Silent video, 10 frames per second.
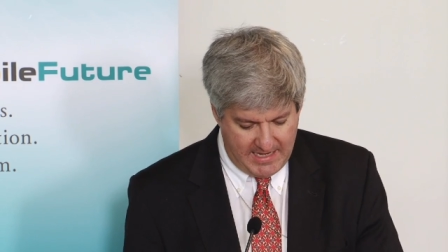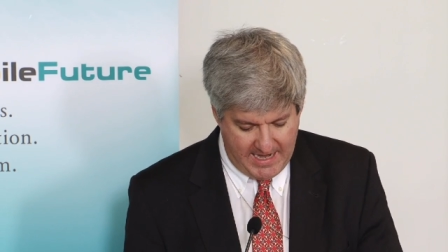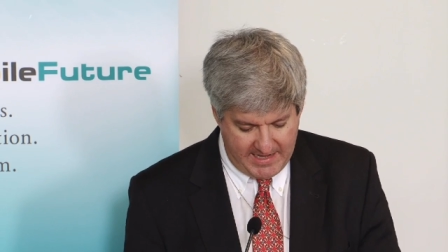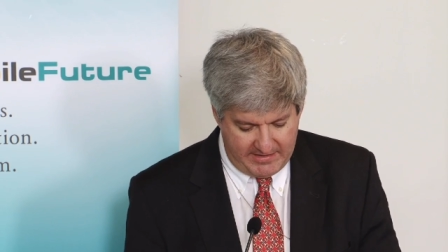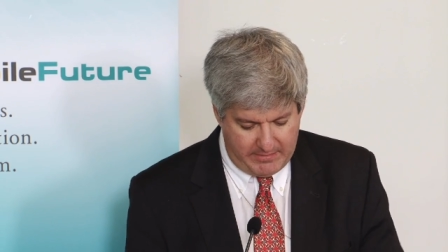
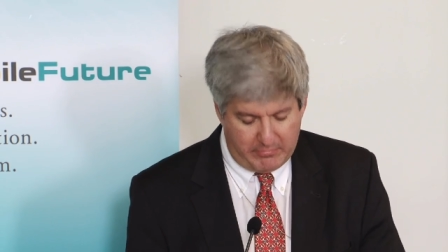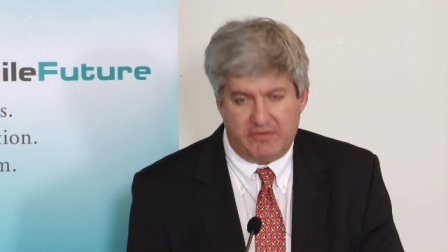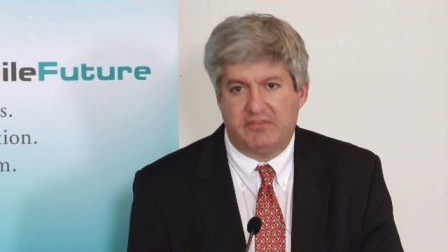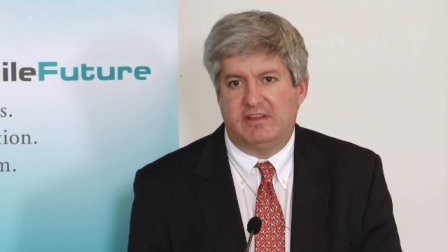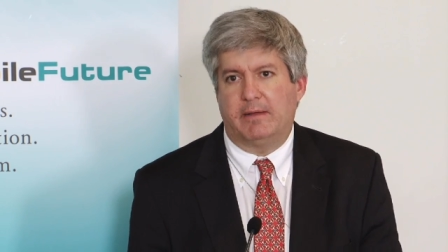and a
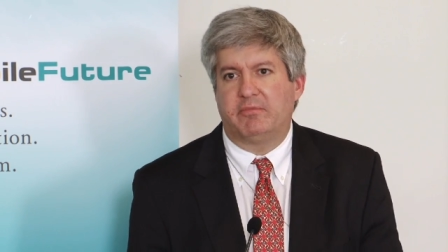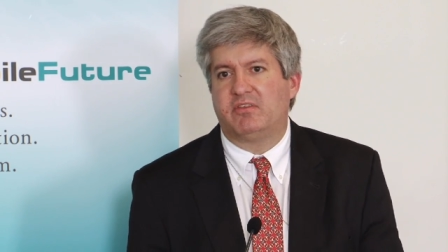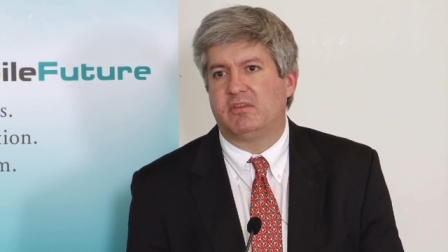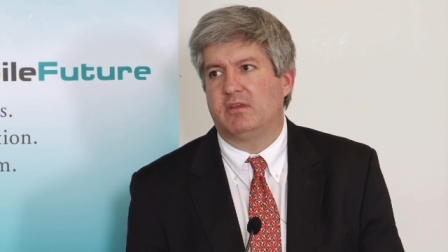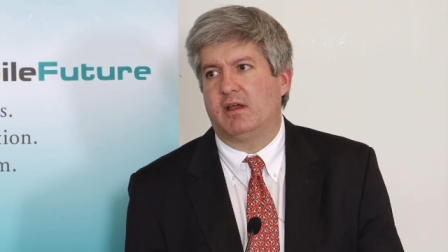number of
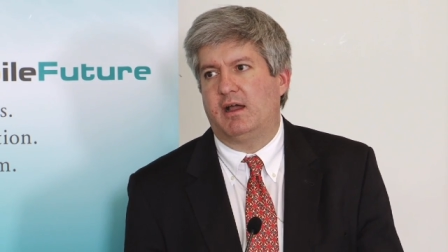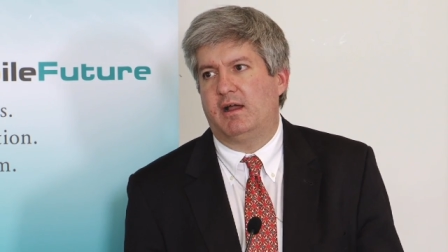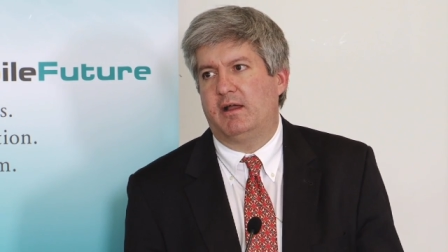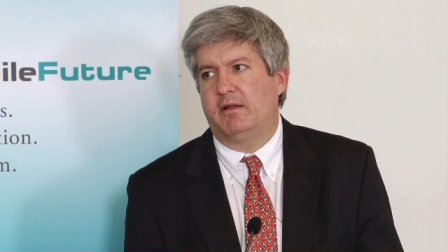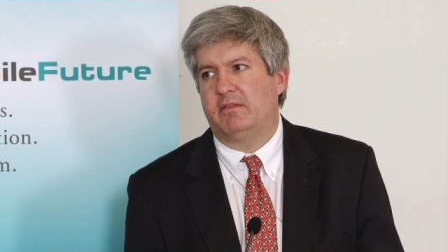steps
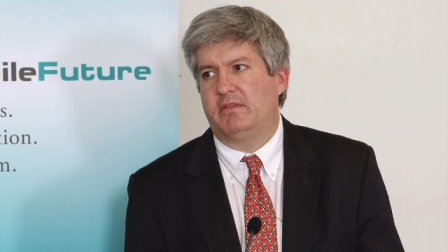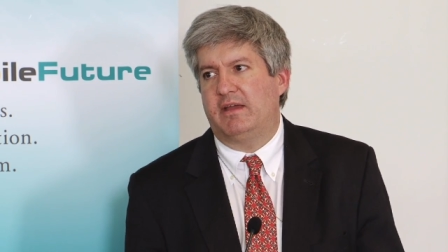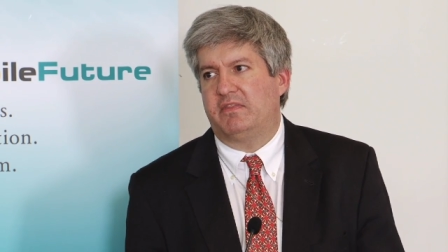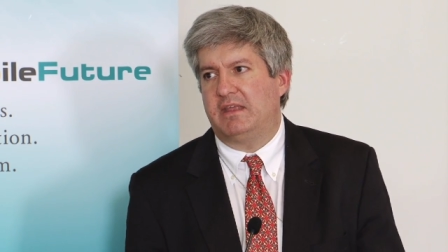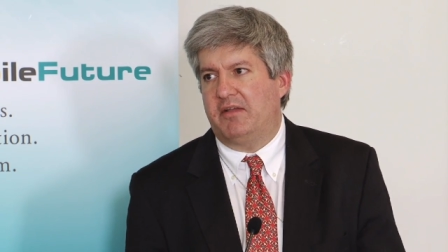
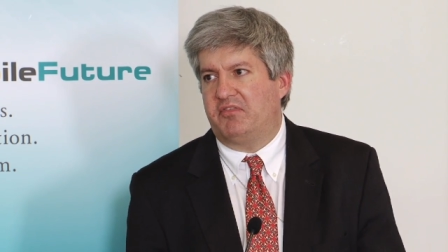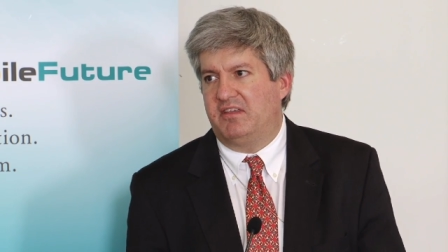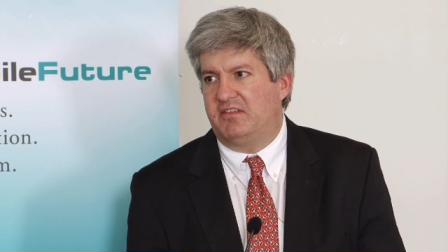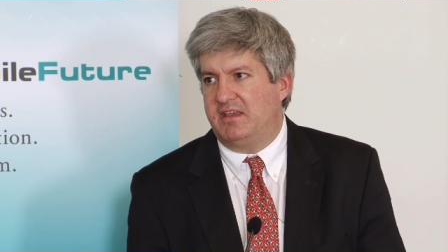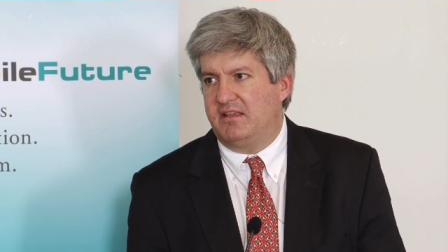that the
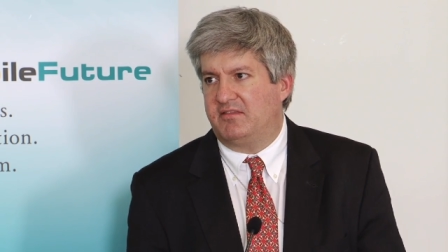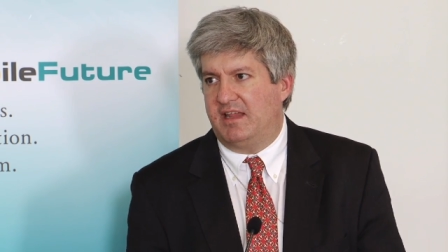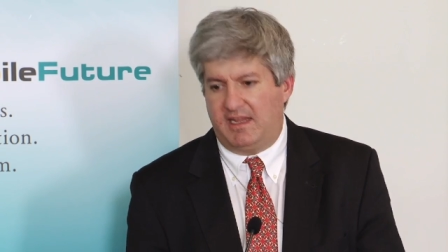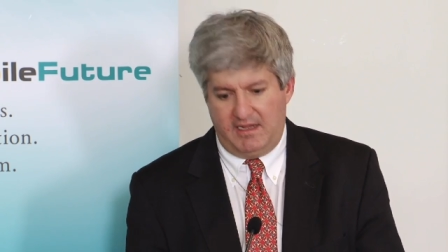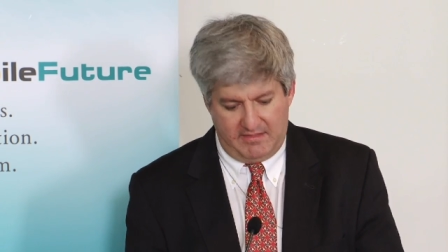FCC is
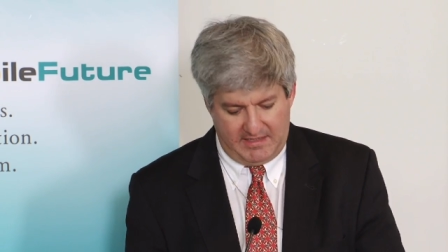taking